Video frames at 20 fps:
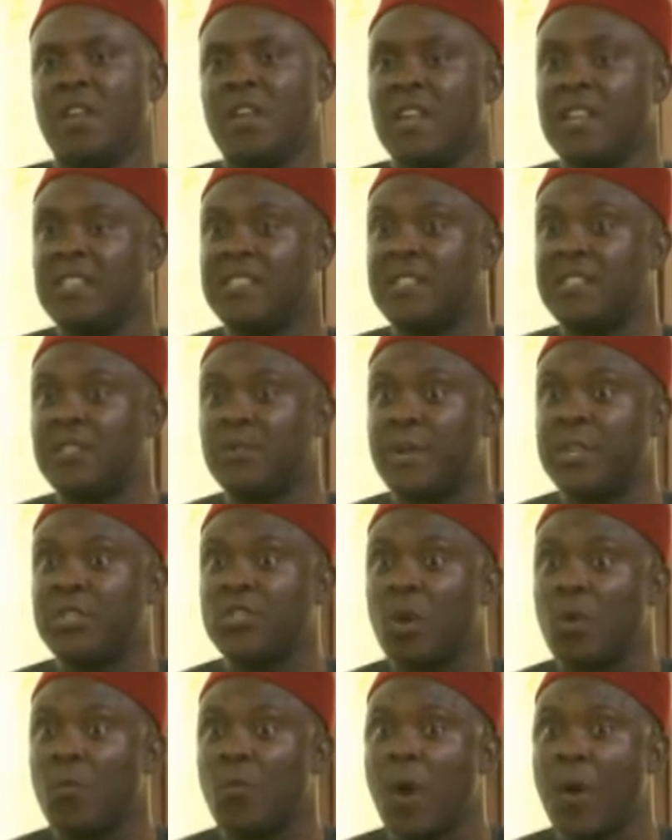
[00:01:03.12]
A
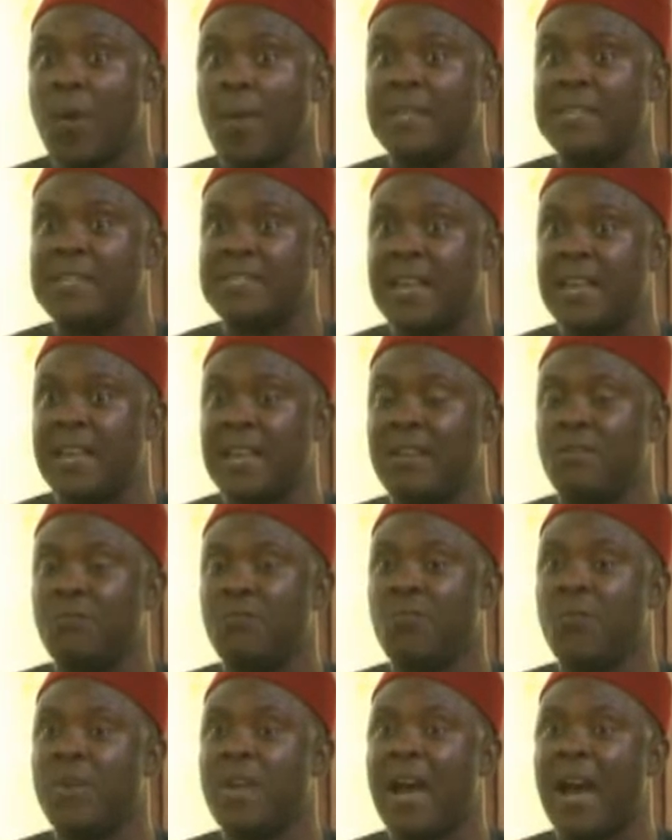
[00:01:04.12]
situation where we're
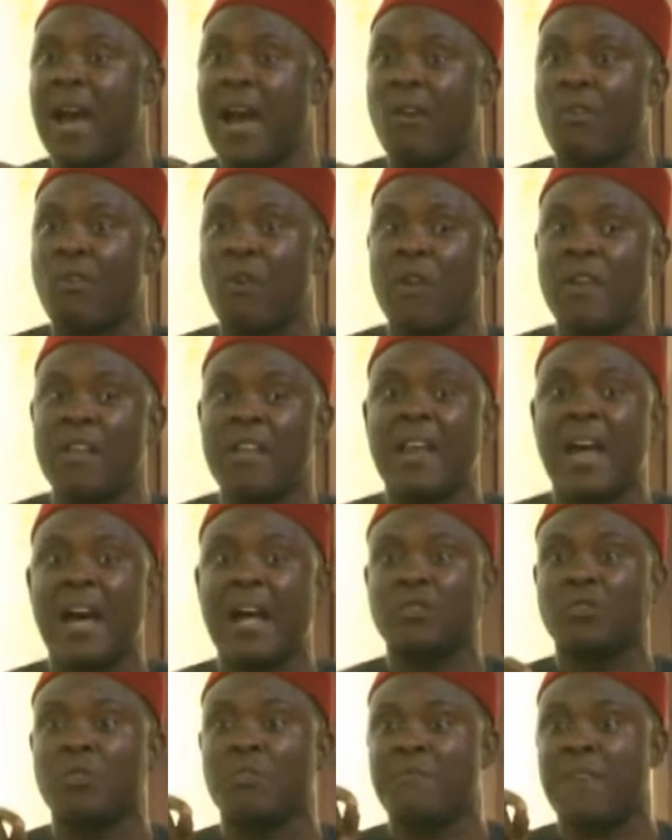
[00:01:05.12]
saying we are running
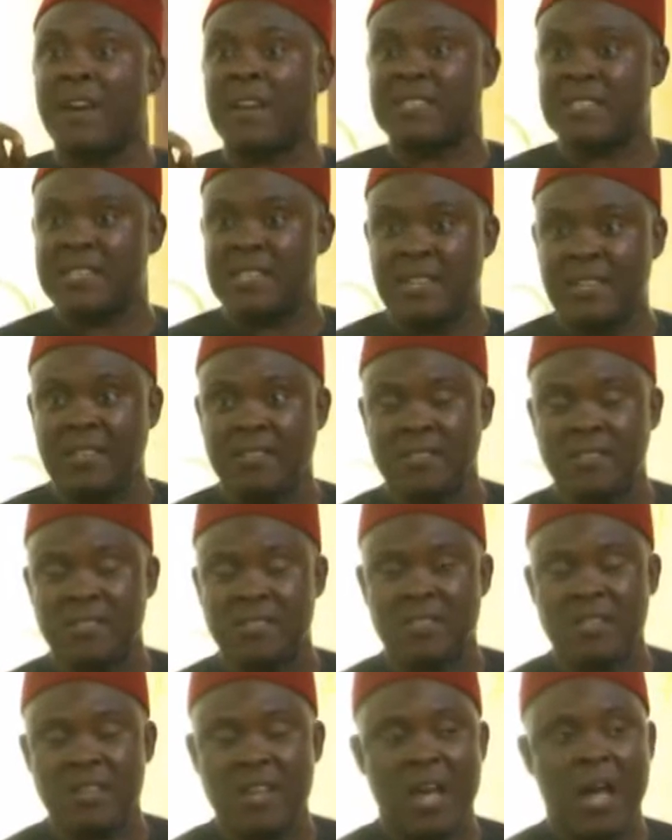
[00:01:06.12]
out of vaccines
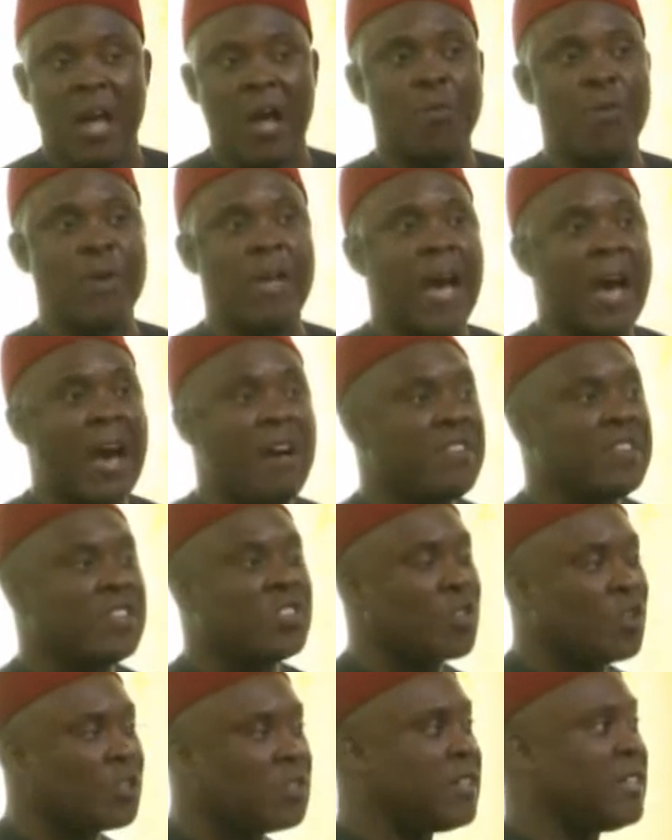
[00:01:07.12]
and we have a
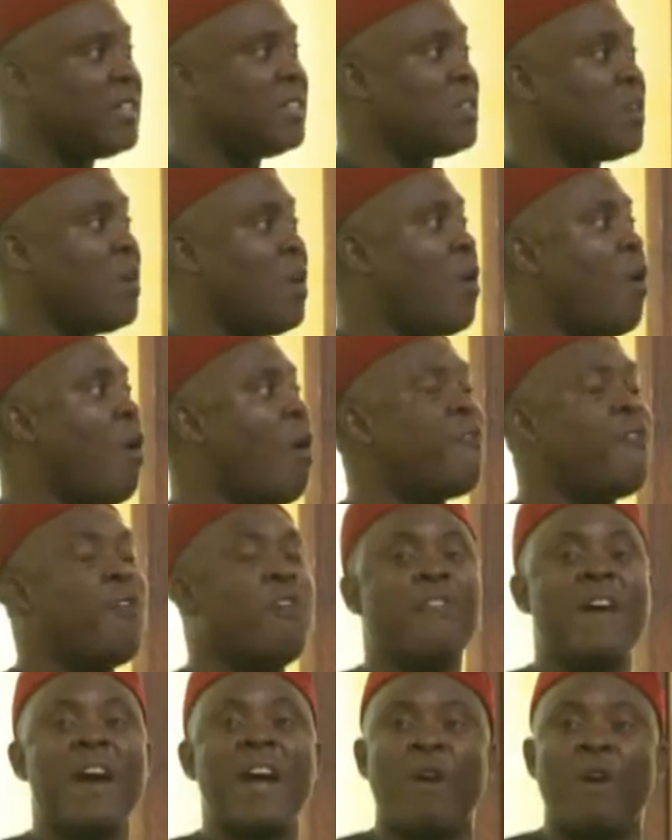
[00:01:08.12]
shortage of
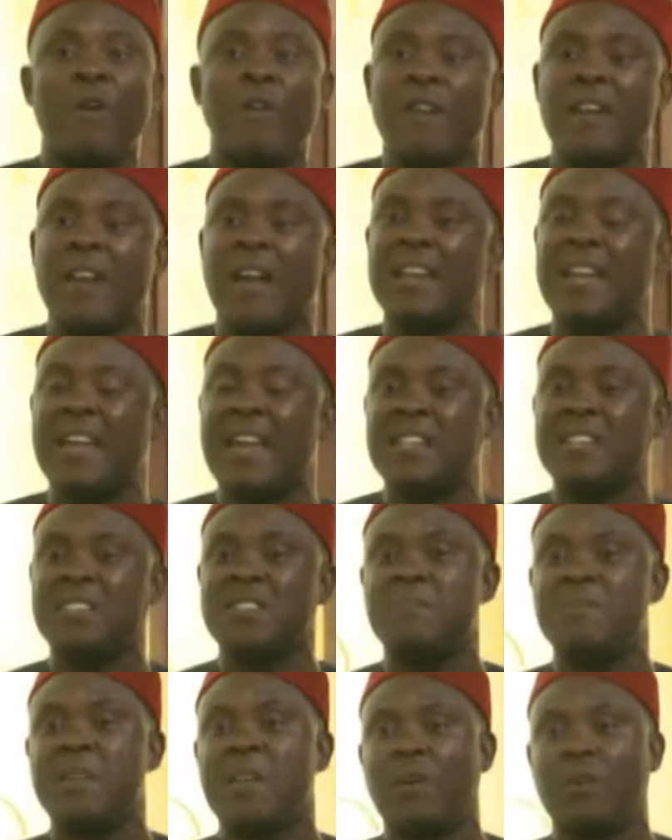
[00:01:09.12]
over
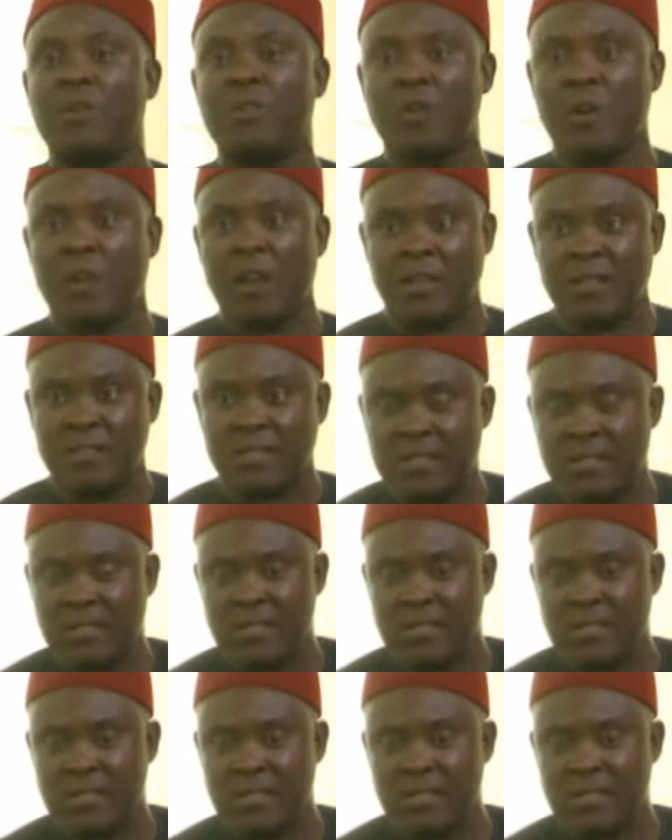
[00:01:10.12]
$180 million.